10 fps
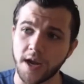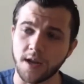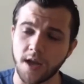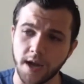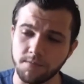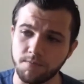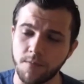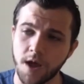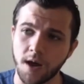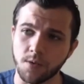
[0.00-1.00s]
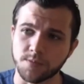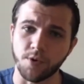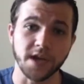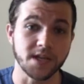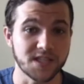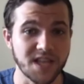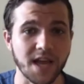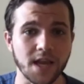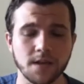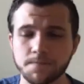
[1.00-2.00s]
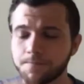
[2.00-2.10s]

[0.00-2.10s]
I I uh, was playing second